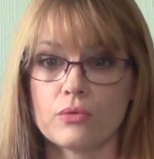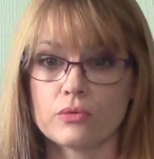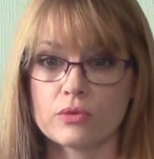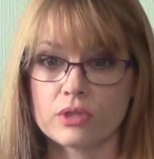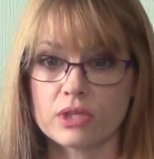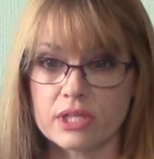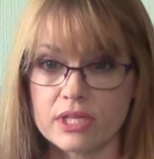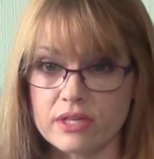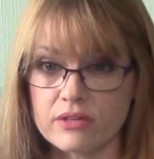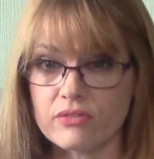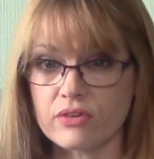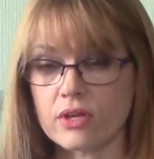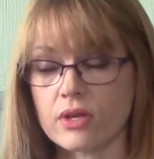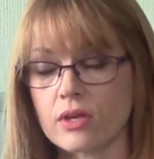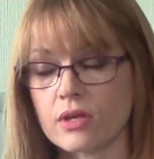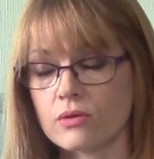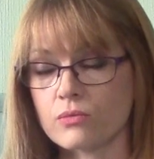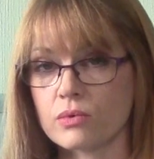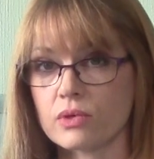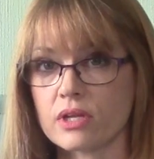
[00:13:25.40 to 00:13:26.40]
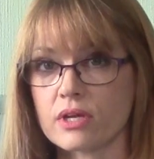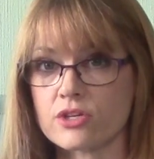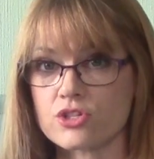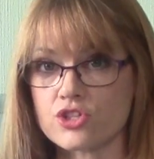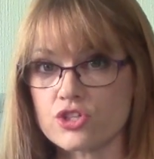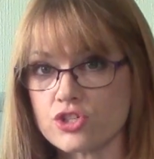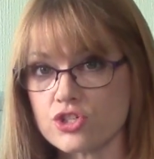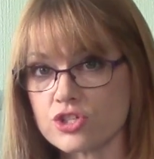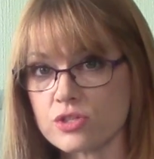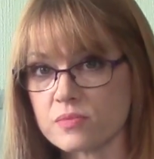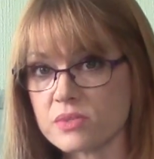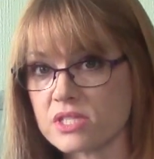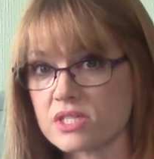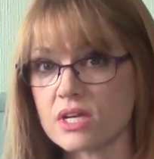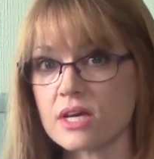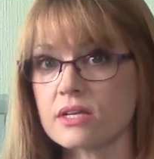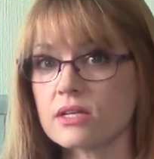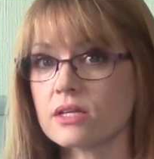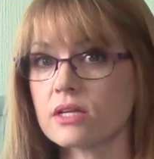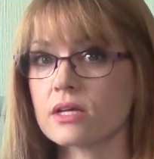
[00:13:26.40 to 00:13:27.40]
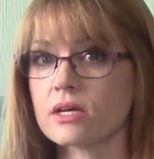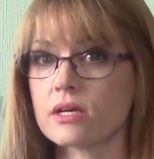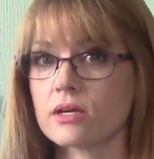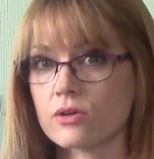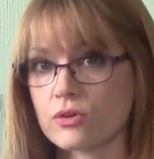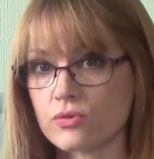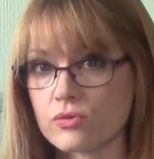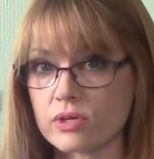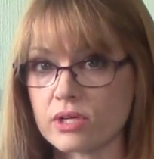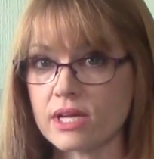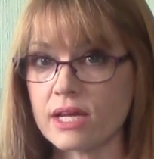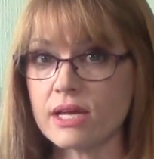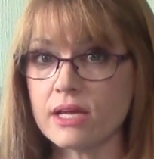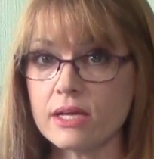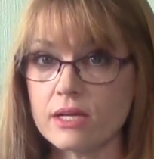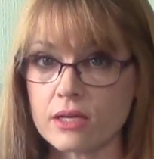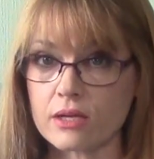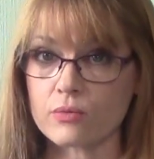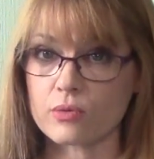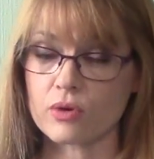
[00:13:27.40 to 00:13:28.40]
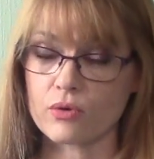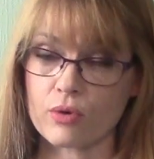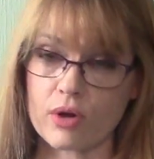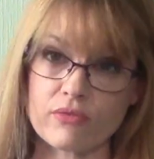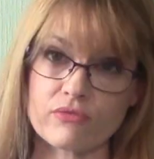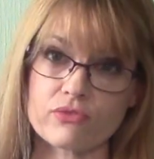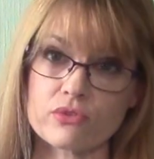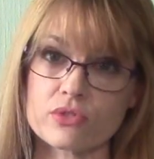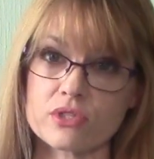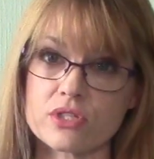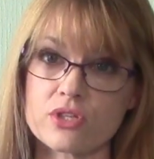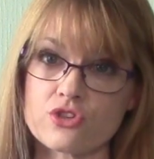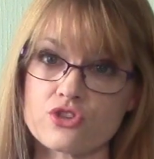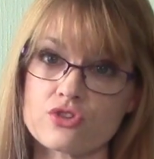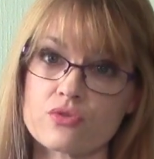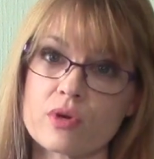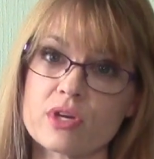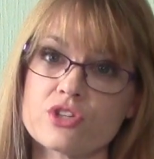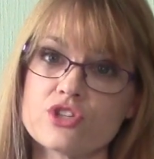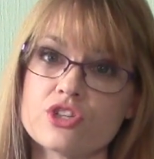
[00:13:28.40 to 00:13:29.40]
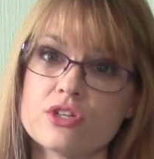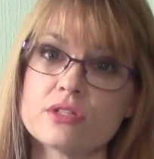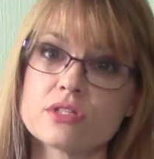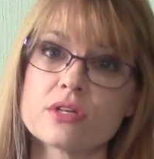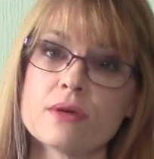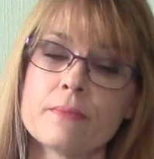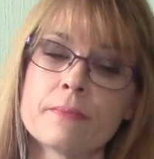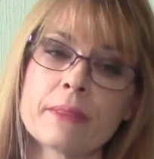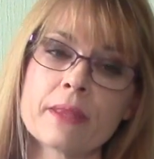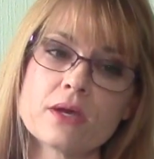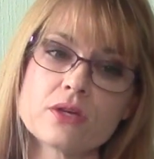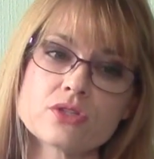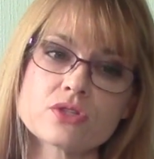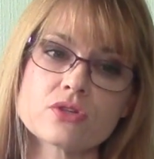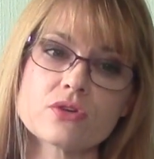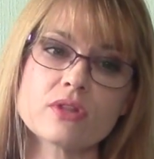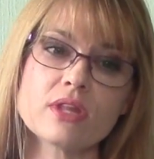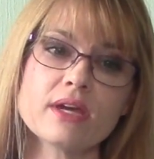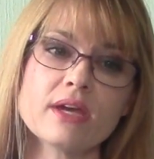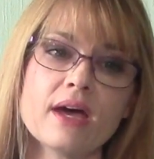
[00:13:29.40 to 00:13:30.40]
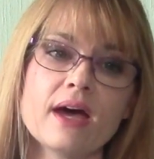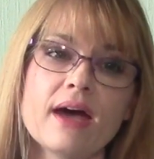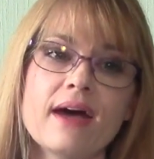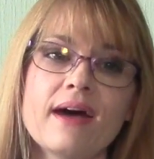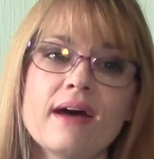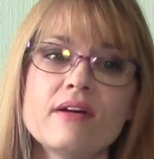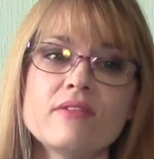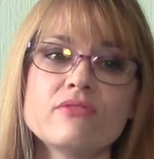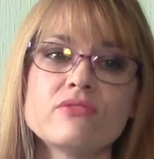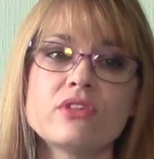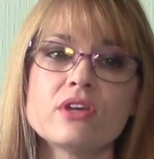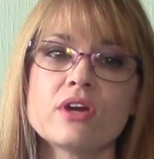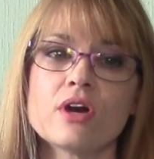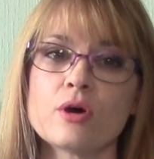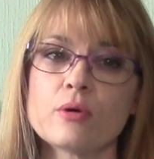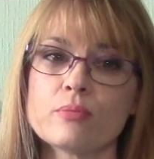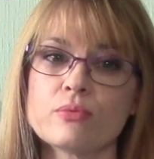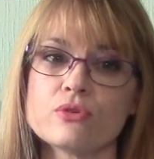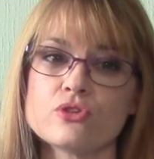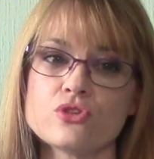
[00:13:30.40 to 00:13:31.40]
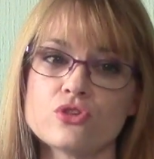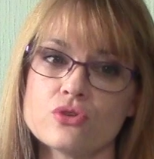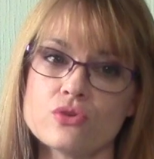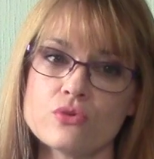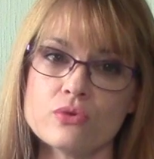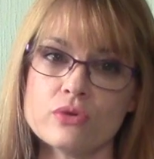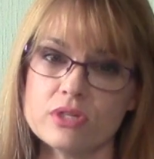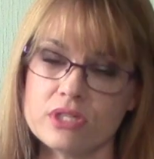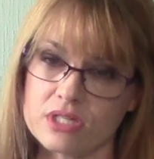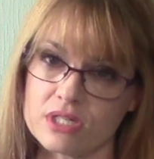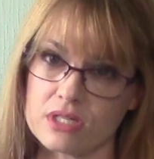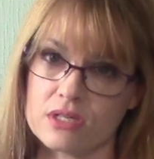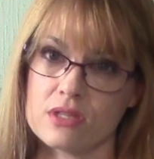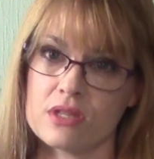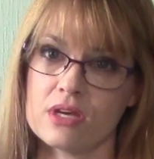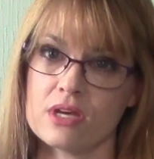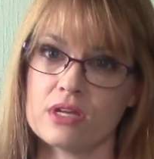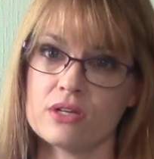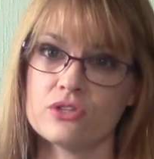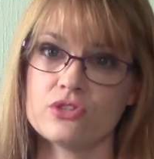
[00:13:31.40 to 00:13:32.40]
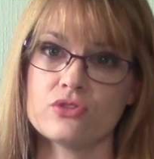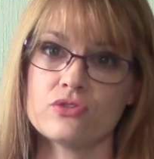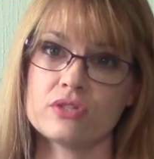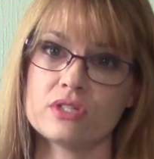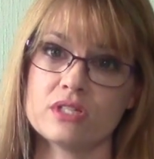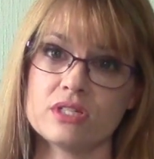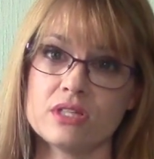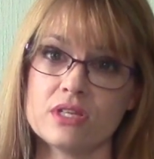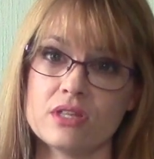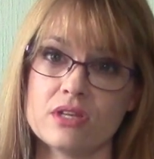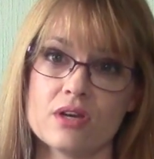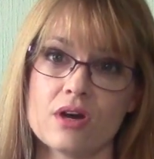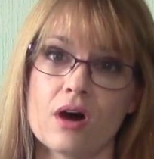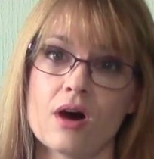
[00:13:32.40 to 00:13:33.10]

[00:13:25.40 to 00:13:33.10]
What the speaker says: leaving relationships suddenly, creating regretful situations. So they have the opportunity then to see the